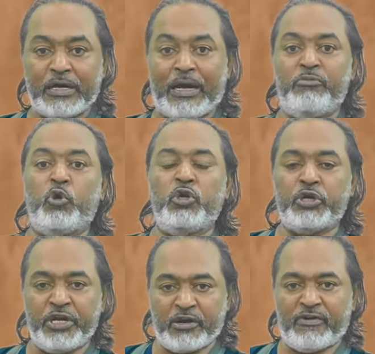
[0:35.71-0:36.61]
I am going to
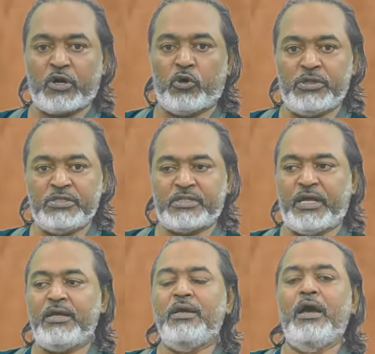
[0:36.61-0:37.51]
recover all this
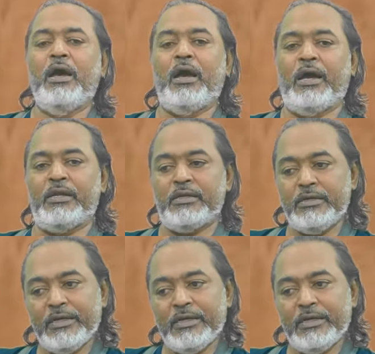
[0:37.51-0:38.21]
thing, and